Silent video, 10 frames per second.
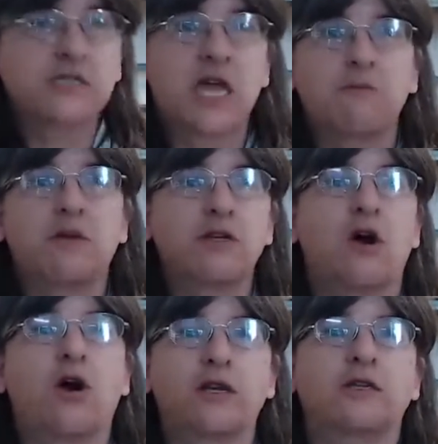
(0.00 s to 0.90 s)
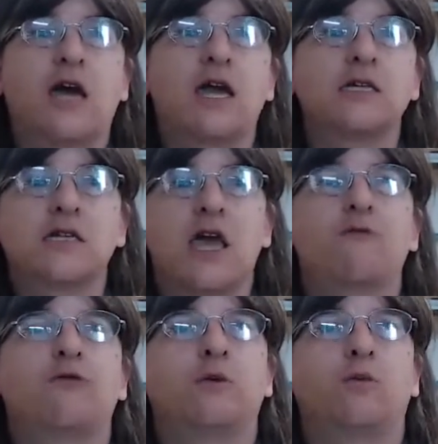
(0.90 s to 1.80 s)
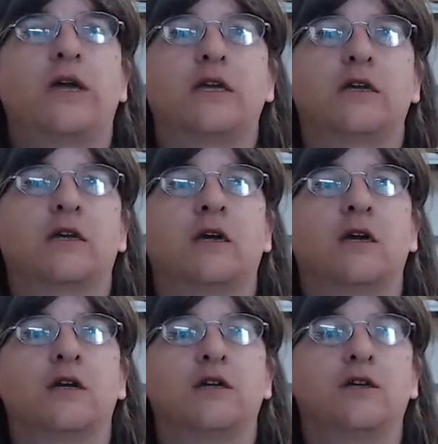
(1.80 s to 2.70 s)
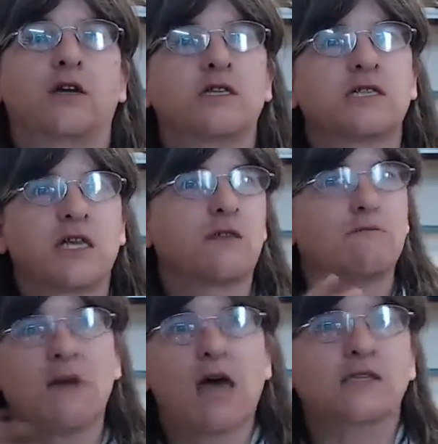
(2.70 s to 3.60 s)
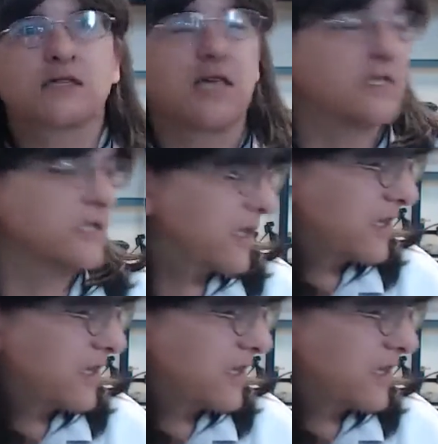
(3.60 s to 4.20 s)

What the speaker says: 9 days every week, you can see the math isn't going to come